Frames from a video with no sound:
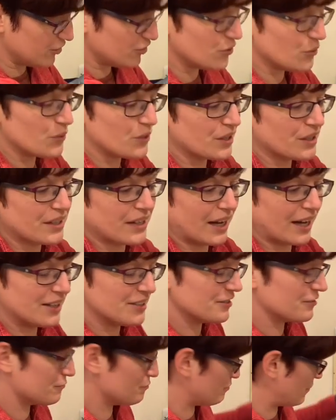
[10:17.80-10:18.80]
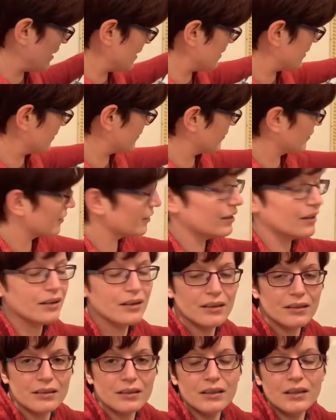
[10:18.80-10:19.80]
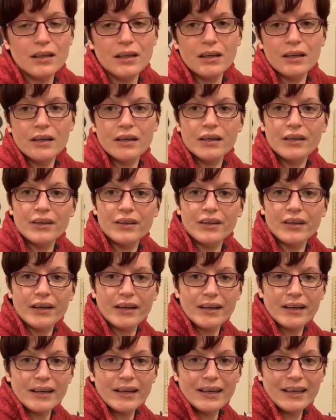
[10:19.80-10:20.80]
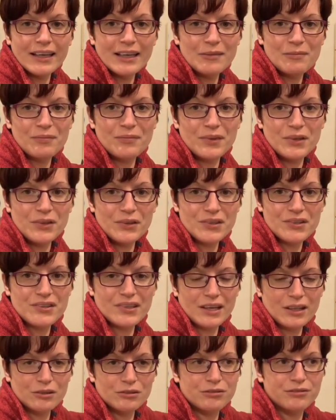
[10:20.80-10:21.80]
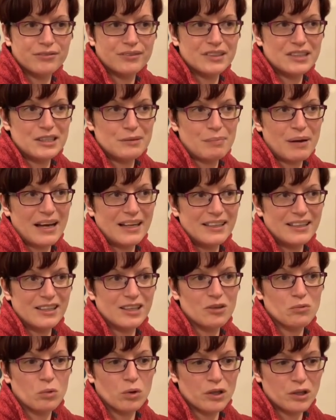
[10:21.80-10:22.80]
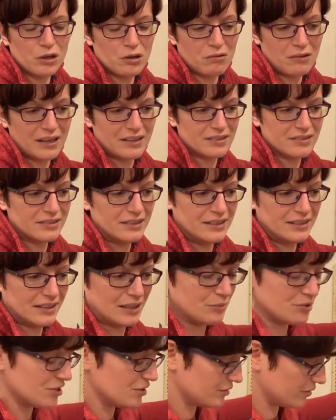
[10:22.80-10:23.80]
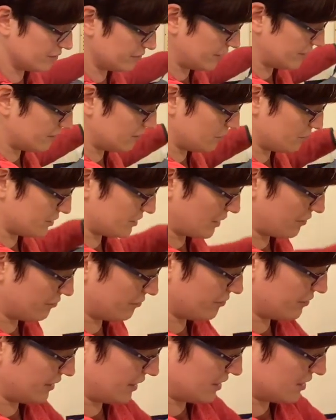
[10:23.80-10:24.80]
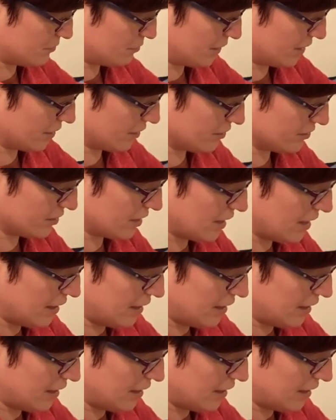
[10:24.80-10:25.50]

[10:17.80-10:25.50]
You can kind of make the call yourself depending on what your rats need. I'm choosing 50% for this because